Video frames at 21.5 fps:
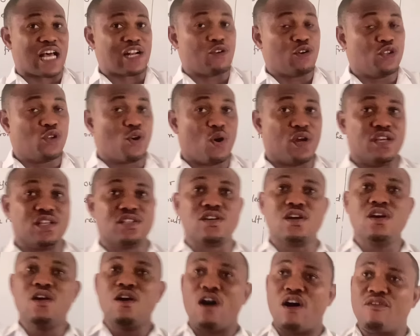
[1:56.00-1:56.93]
don't know it,
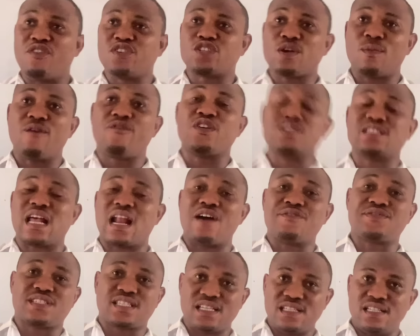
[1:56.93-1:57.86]
or for some of us that have
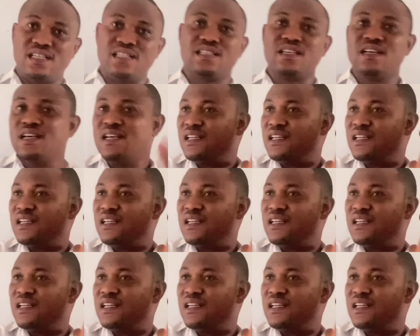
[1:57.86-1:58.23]
seen it,